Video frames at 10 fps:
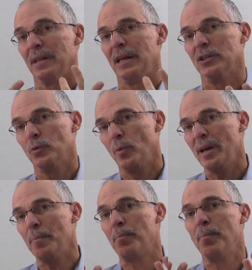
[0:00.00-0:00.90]
is
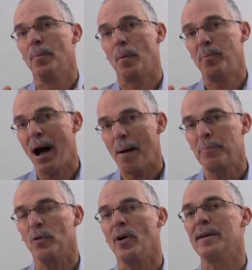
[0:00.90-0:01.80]
we
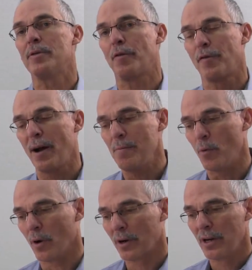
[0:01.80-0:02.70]
populate the
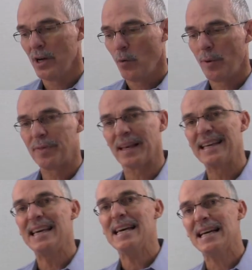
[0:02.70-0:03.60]
framework with the
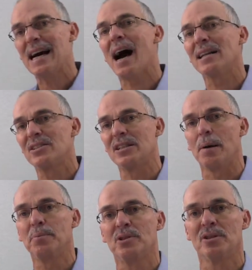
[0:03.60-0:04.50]
key
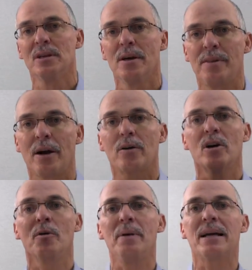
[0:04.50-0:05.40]
concepts that are
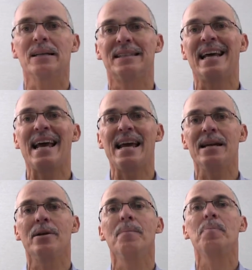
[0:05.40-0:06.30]
going to be
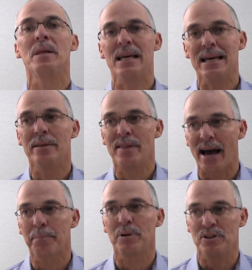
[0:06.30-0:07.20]
contained in
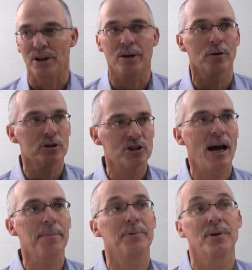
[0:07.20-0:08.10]
that particular
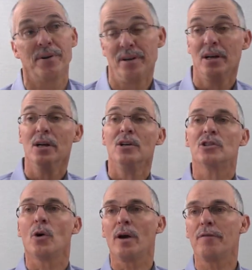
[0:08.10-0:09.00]
chapter.
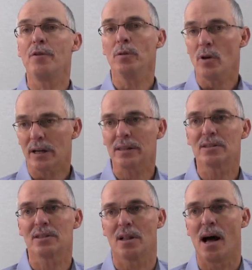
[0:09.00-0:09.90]
So if you look at the
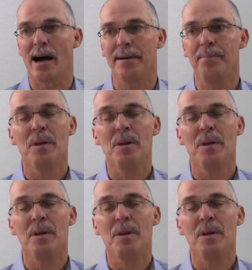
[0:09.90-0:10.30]
slide,